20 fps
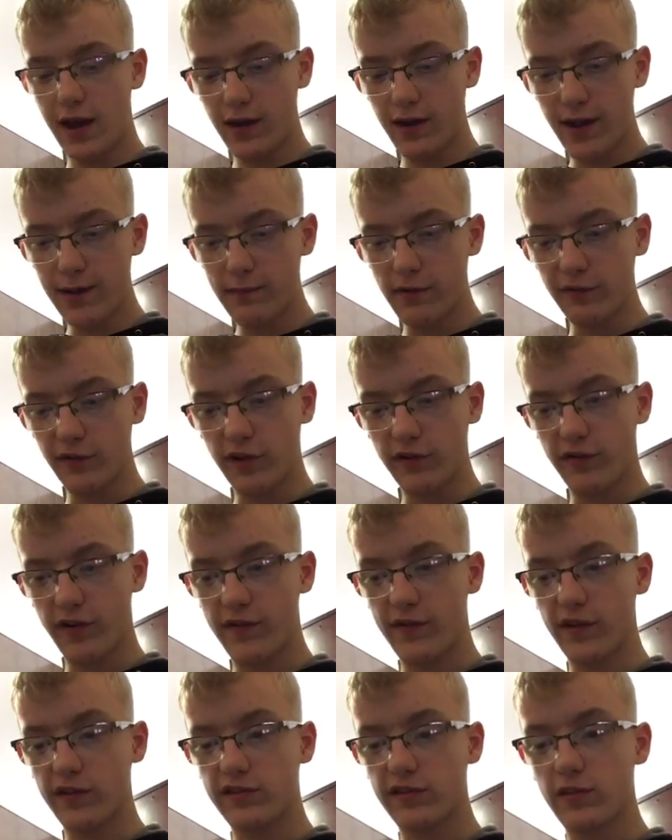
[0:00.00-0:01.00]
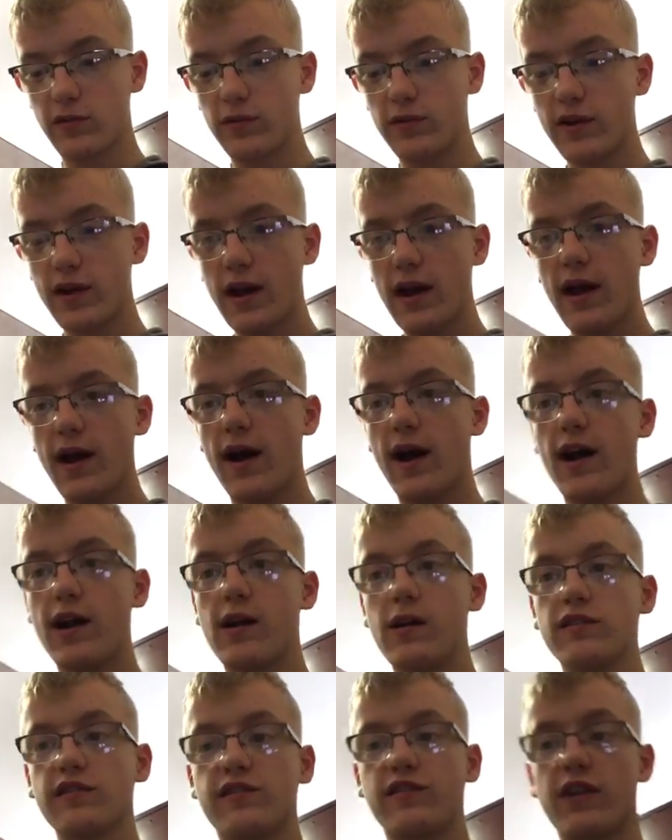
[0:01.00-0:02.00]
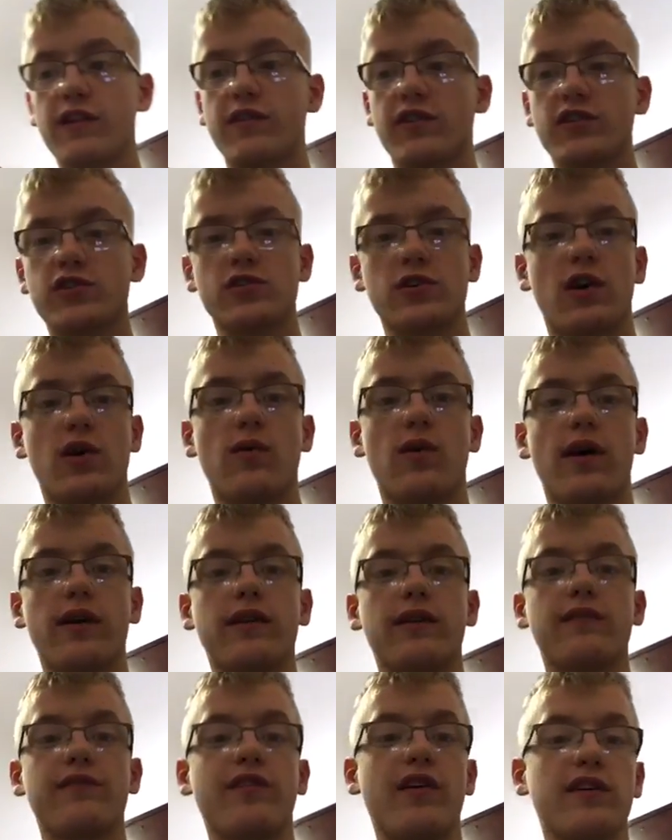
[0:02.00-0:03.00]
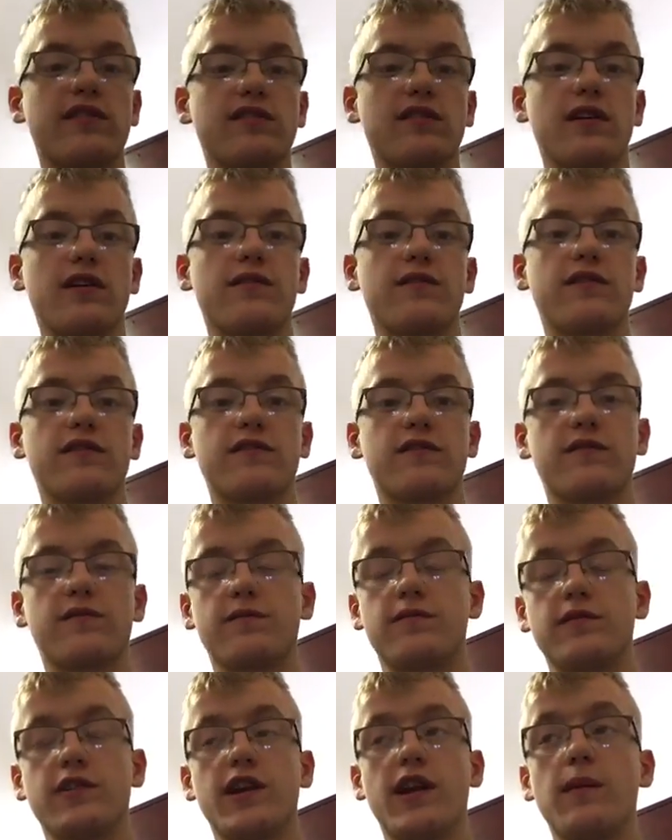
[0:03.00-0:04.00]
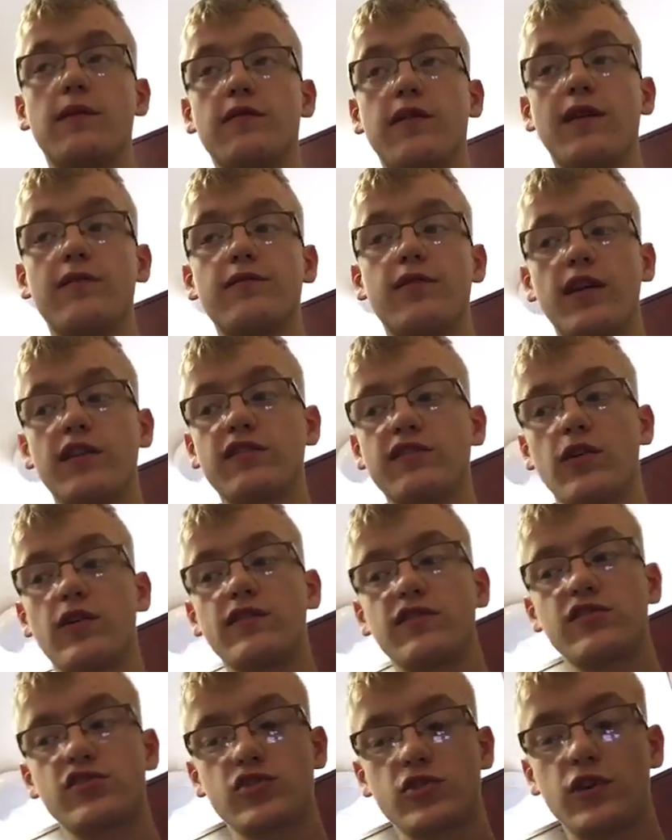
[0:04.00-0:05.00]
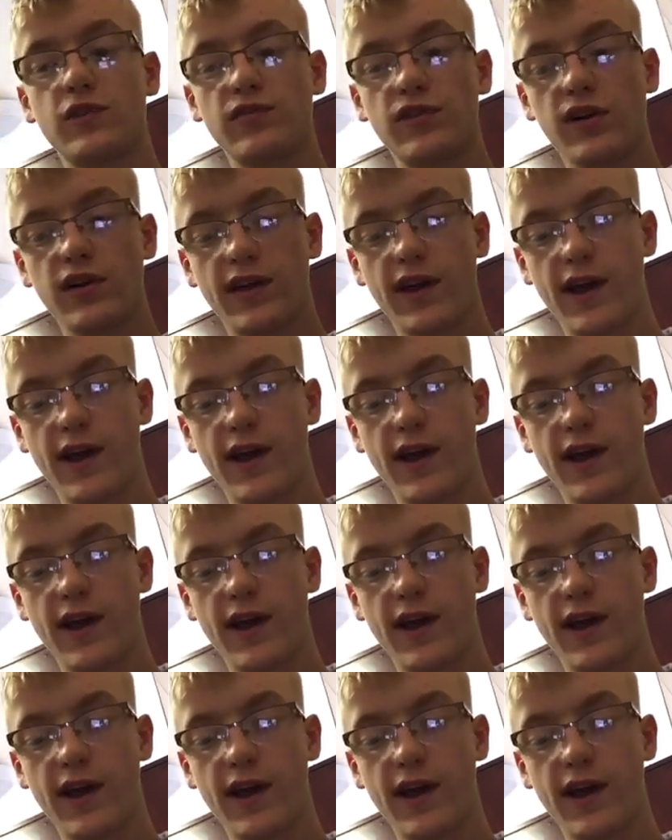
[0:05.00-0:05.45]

I'm going to end the vlog very, very soon. I know it's a very, very short one. I'm very sorry, you know, I'm very sorry it's a short vlog,